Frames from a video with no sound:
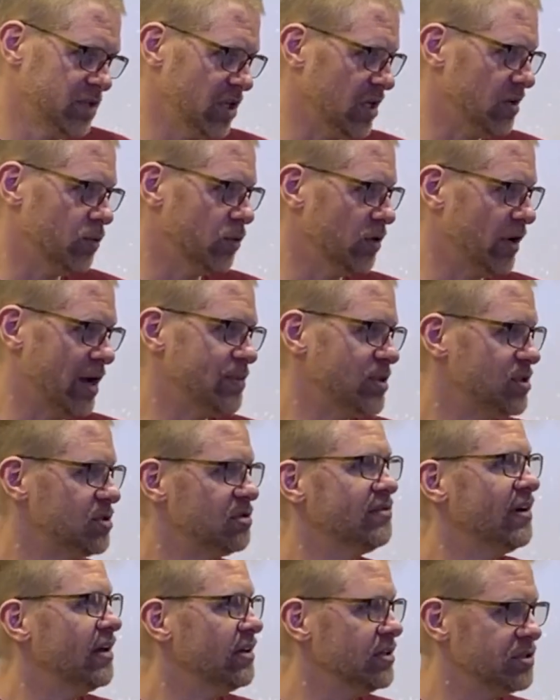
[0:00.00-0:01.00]
we're amateur
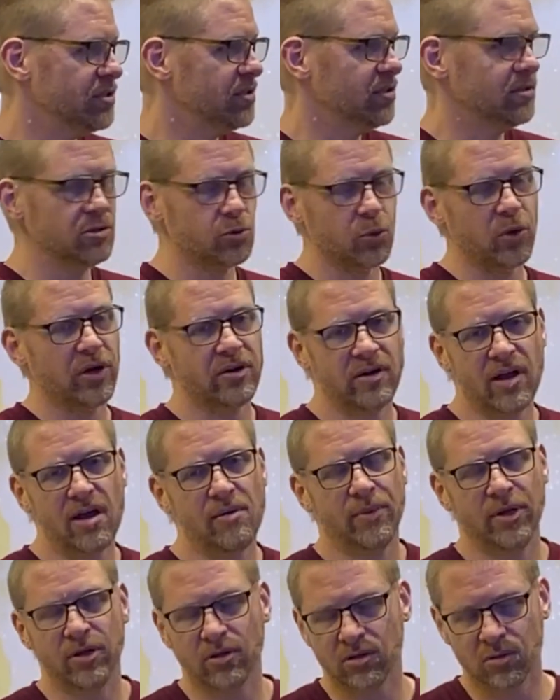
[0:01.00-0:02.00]
volunteers. We are not
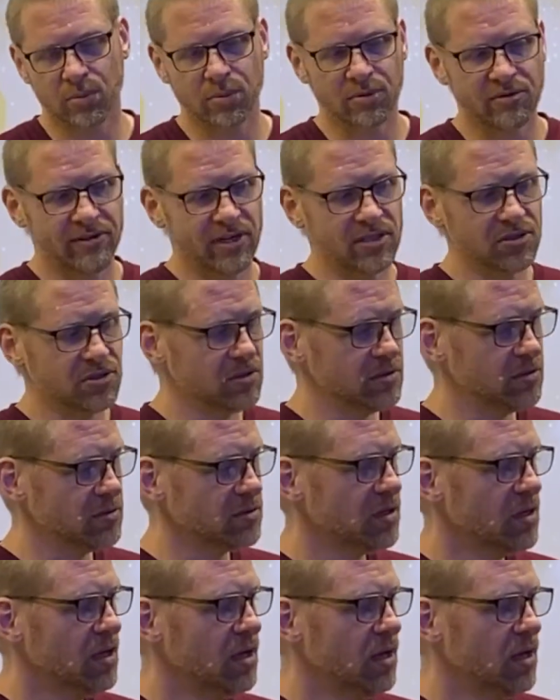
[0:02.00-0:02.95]
medical professionals.